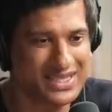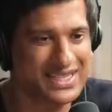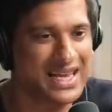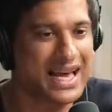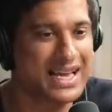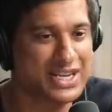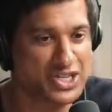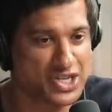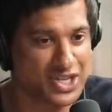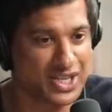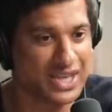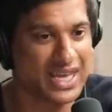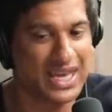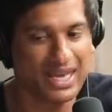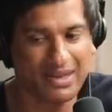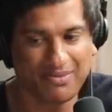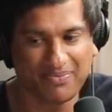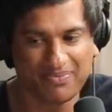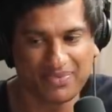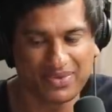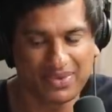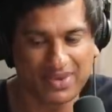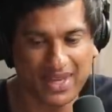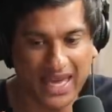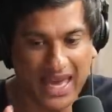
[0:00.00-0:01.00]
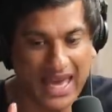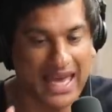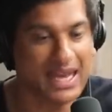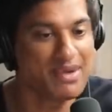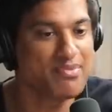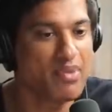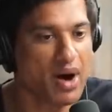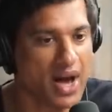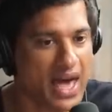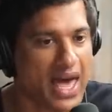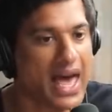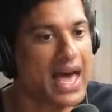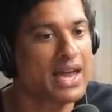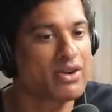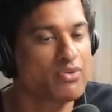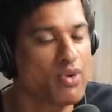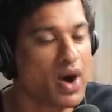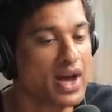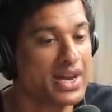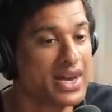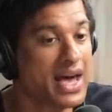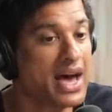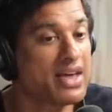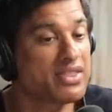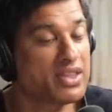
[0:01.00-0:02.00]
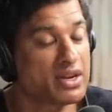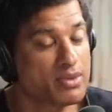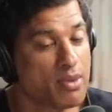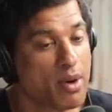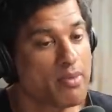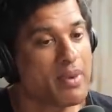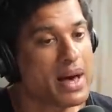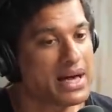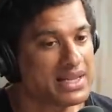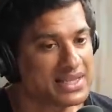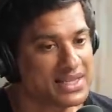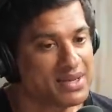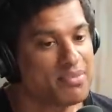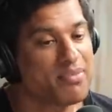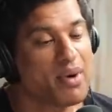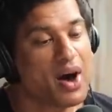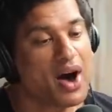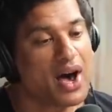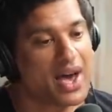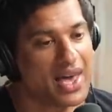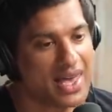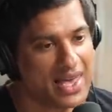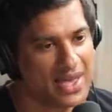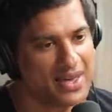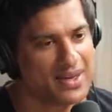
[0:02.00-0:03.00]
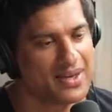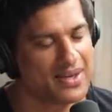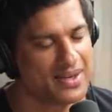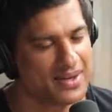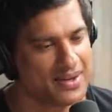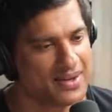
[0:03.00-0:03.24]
is actually in my hand right now that I'm about to buy?